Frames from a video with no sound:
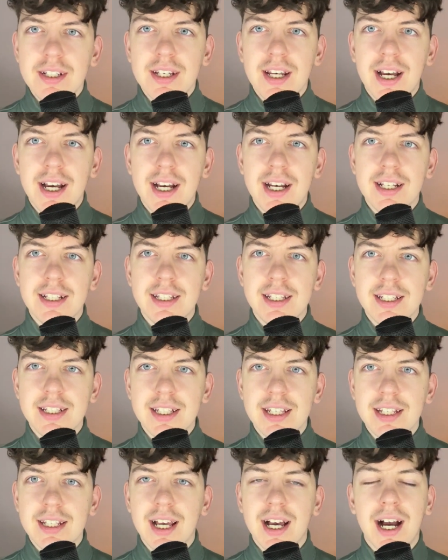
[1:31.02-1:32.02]
and he
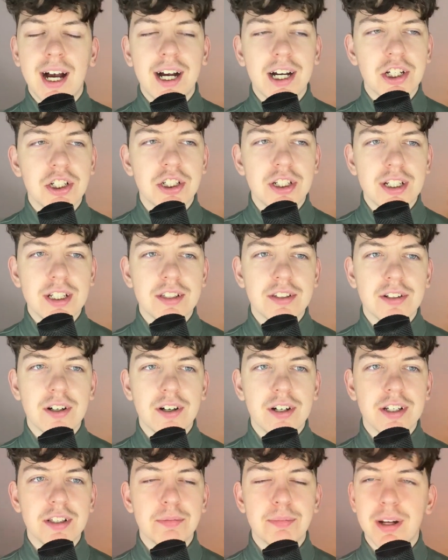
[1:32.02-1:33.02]
did actually
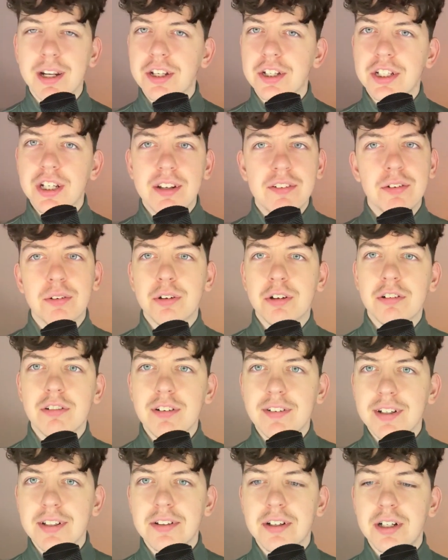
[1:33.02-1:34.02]
start his managerial
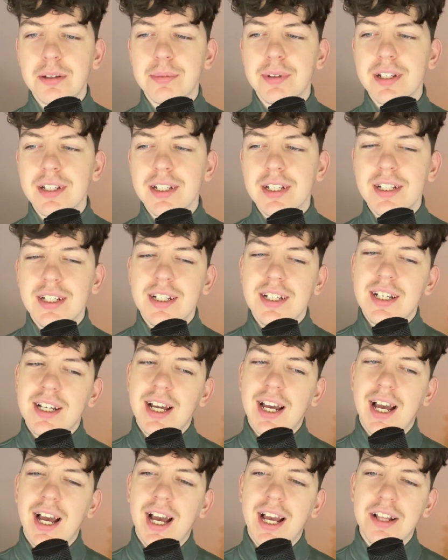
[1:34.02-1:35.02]
career at Derby.
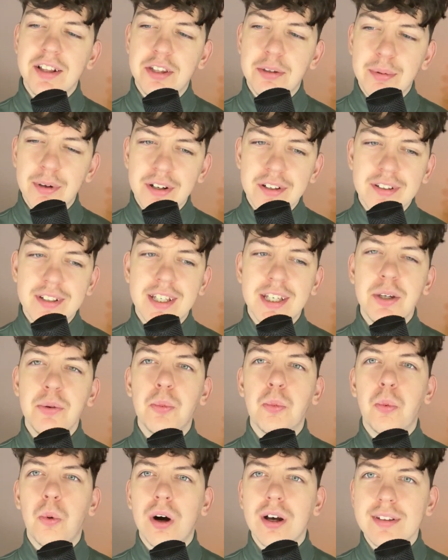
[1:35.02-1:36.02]
And to be honest, he
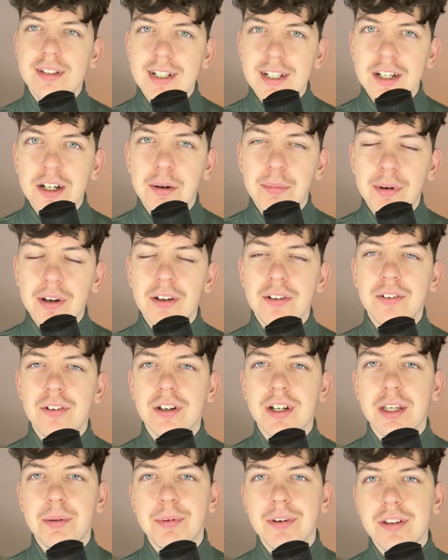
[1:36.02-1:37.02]
was a little bit
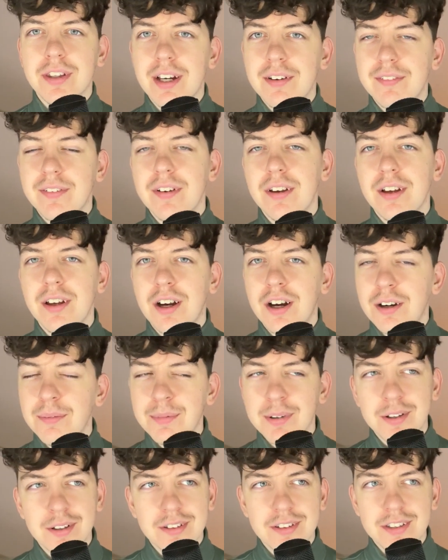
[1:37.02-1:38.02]
unlucky because
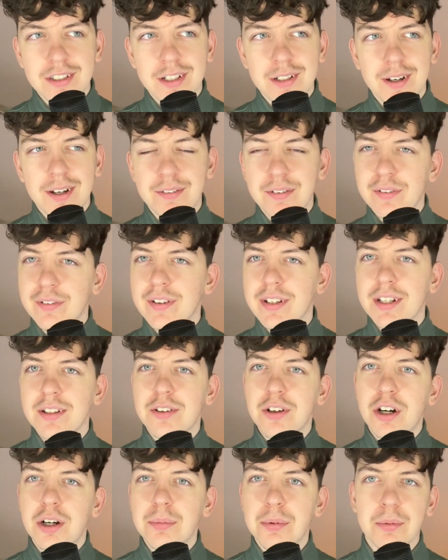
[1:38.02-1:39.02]
everything that
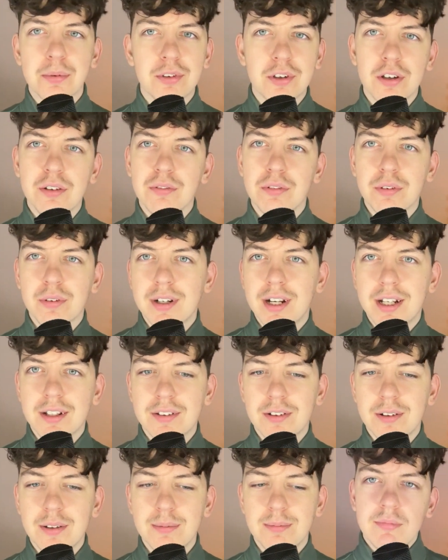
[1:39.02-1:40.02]
Derby was going through at that
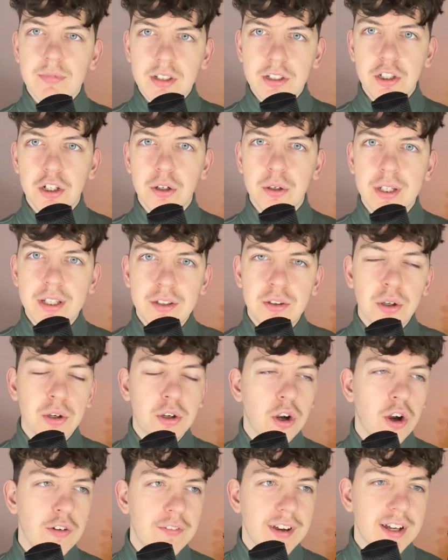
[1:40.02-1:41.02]
time. He took
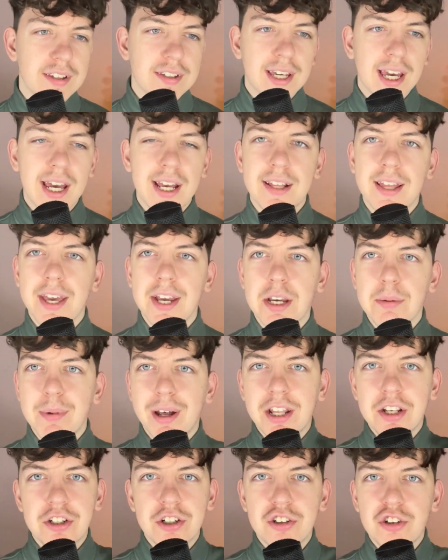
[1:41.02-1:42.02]
over as caretaker
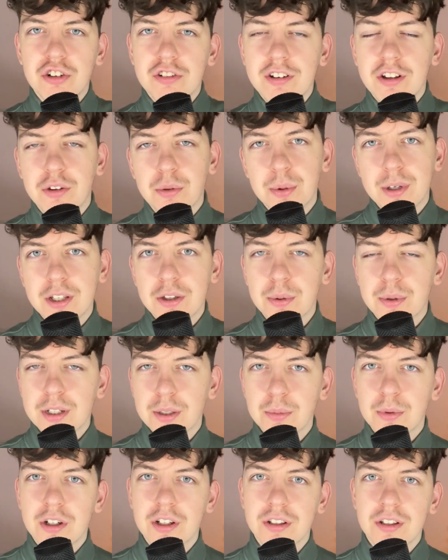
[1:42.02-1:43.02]
manager during the
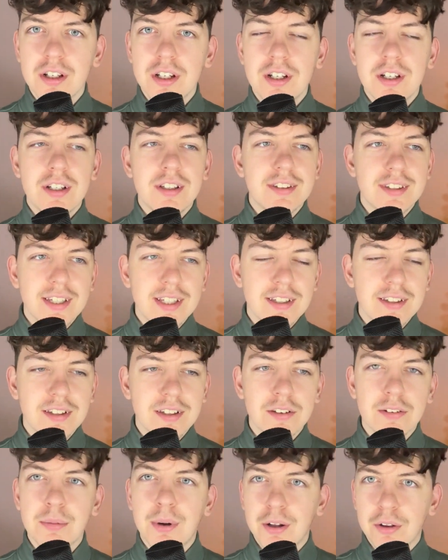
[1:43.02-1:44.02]

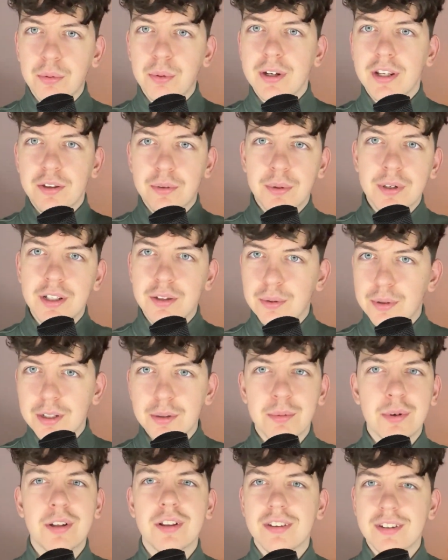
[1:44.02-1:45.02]

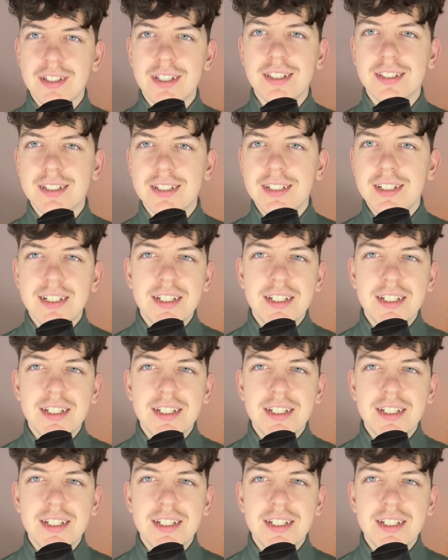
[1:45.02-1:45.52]
2020-21 season,